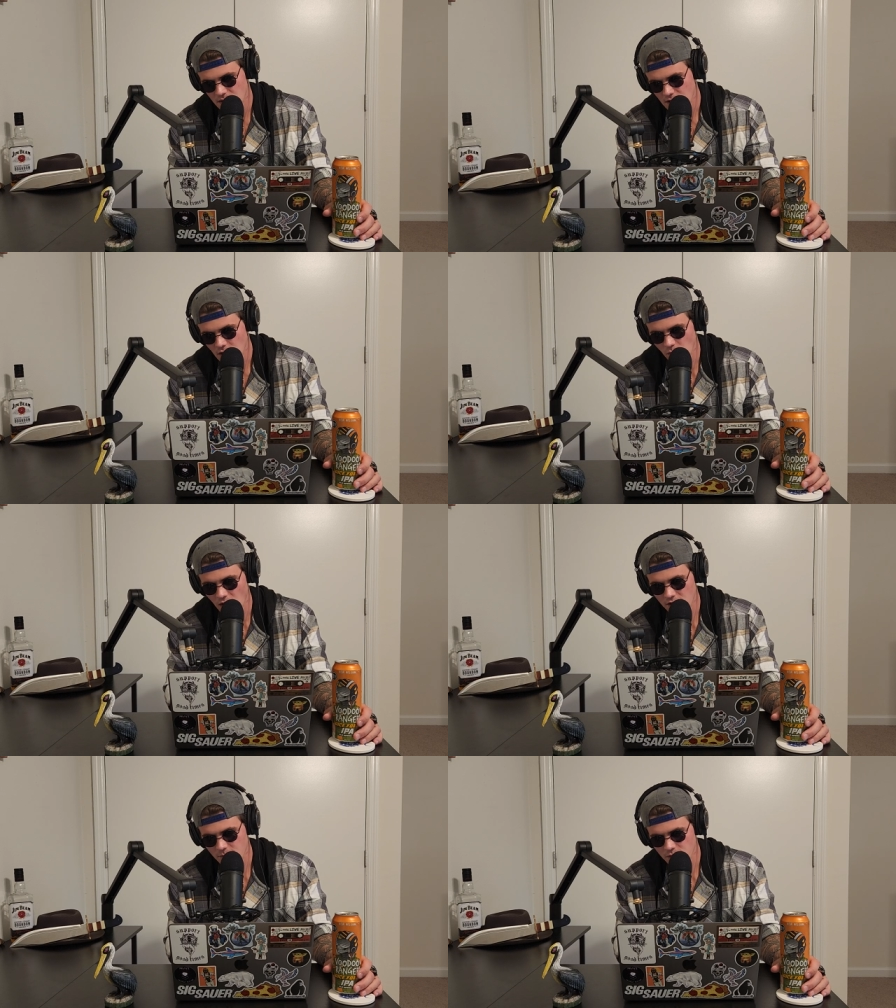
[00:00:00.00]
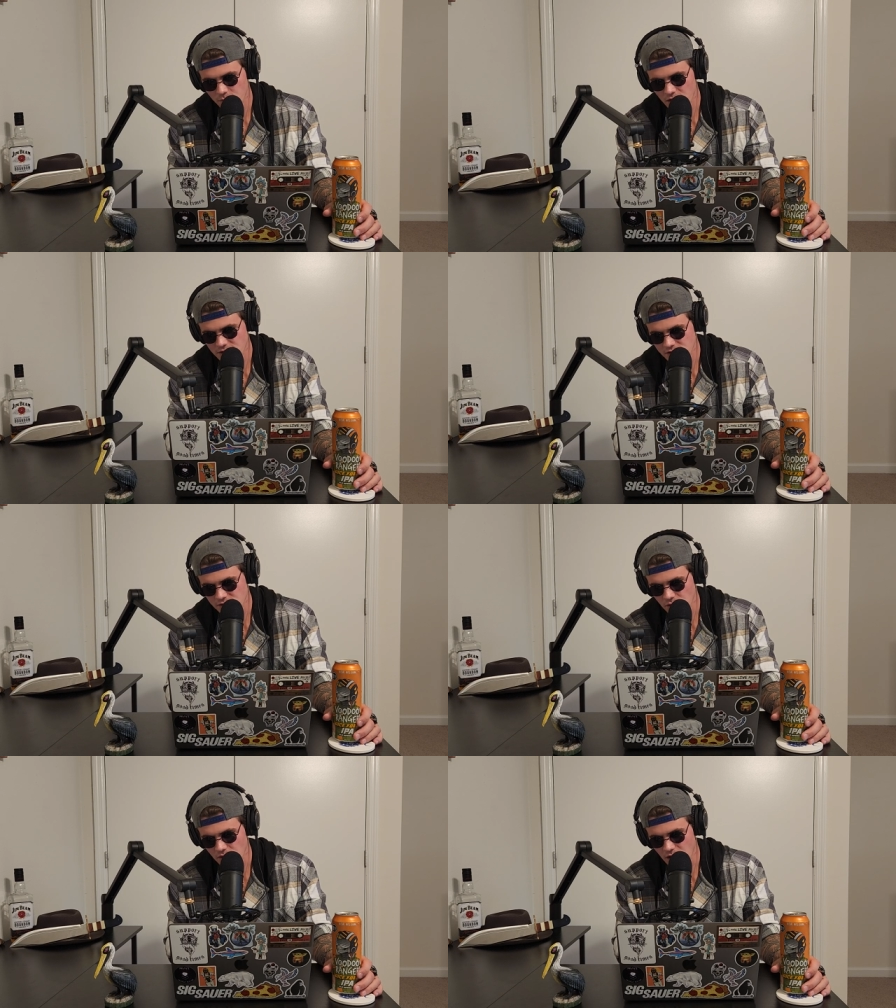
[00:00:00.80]
welcome to precious
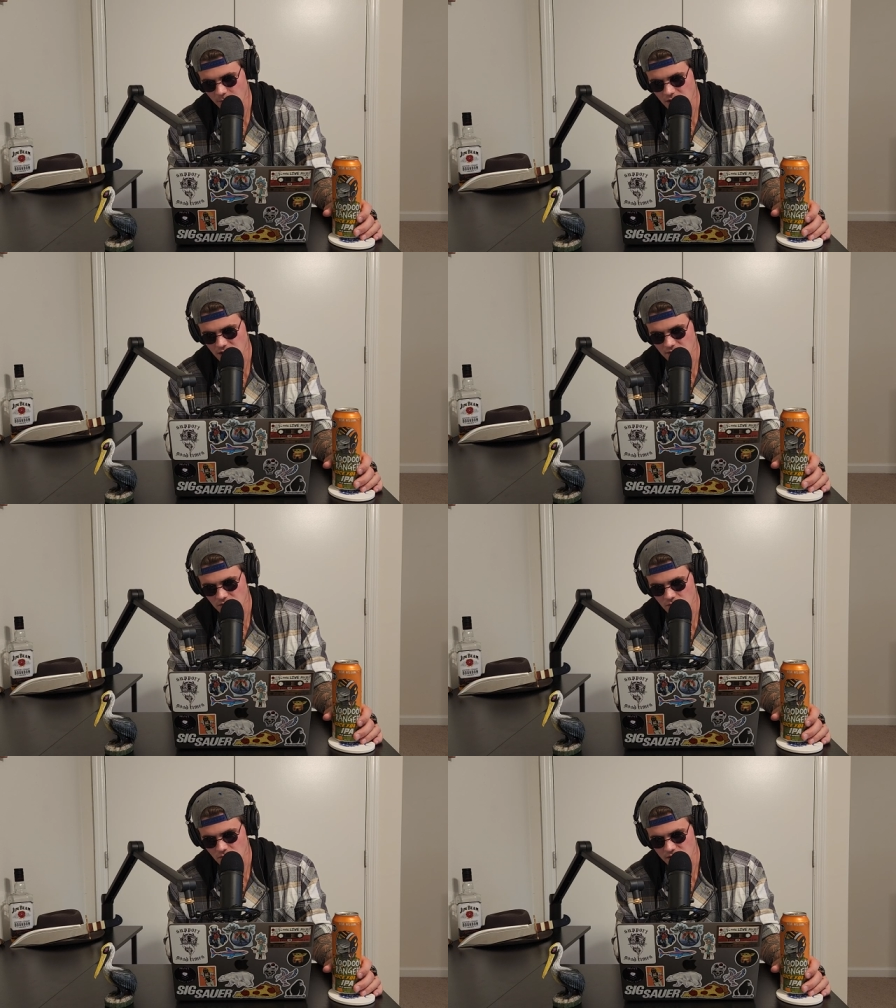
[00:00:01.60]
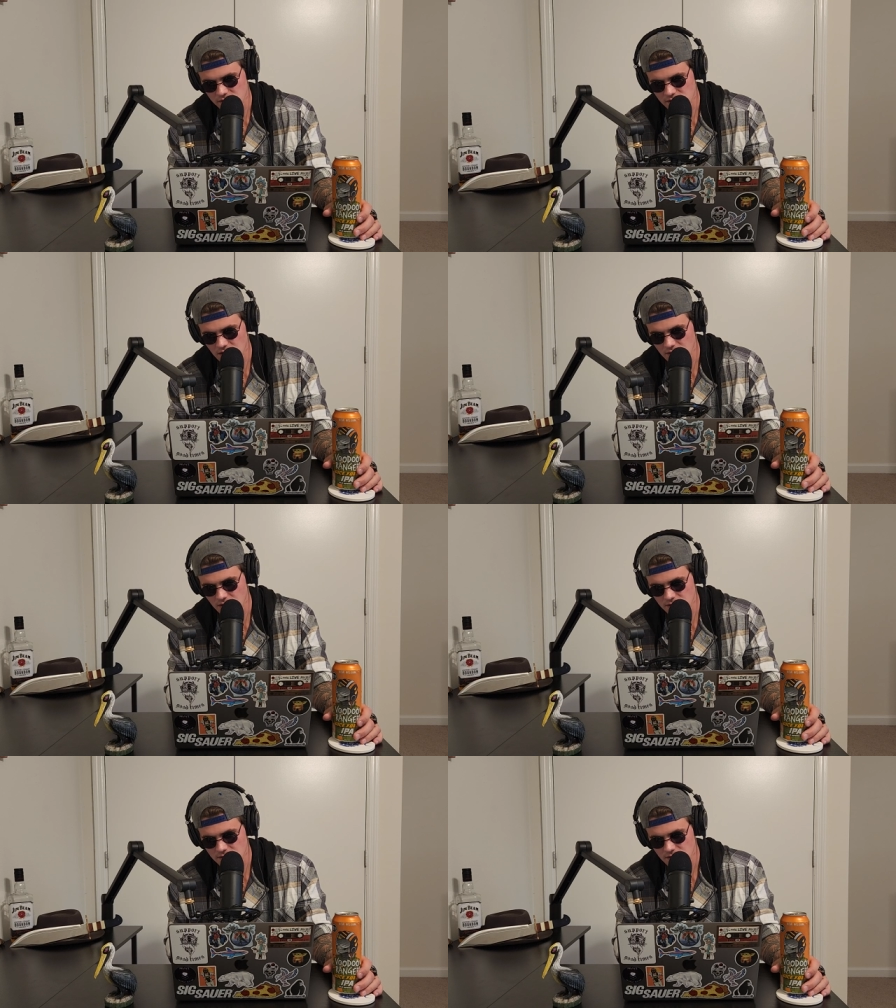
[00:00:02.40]
core i'm going to give you the
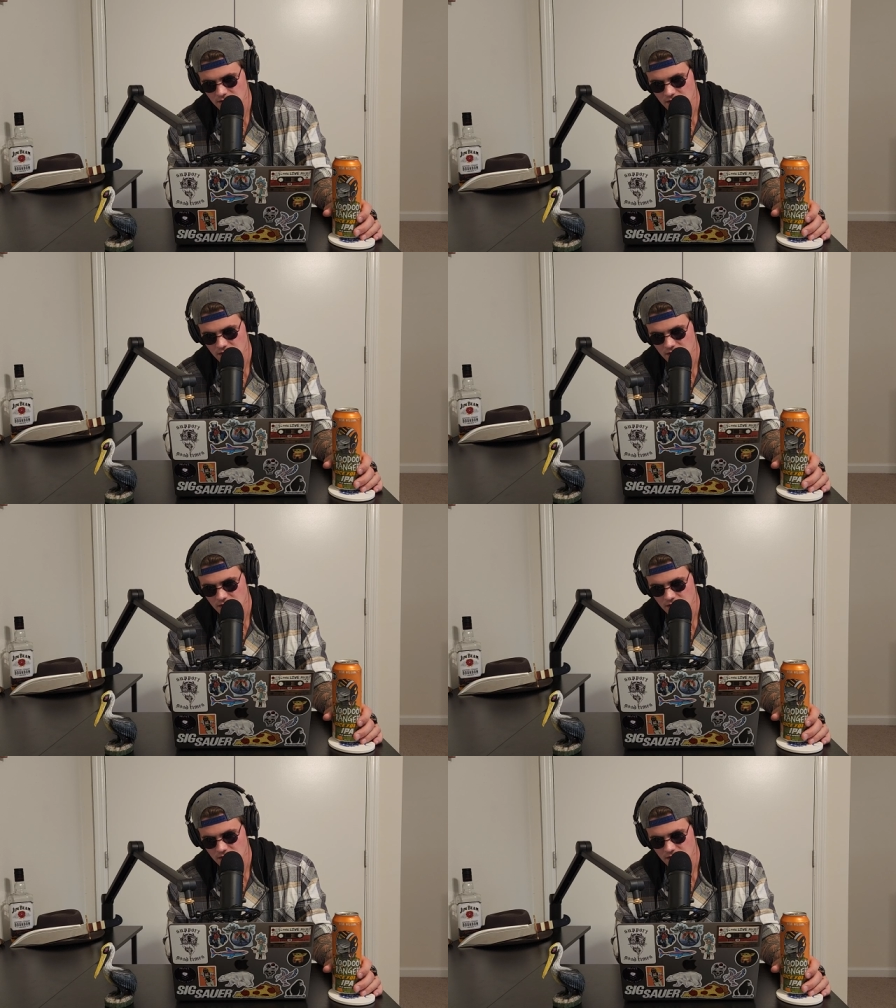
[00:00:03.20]
secrets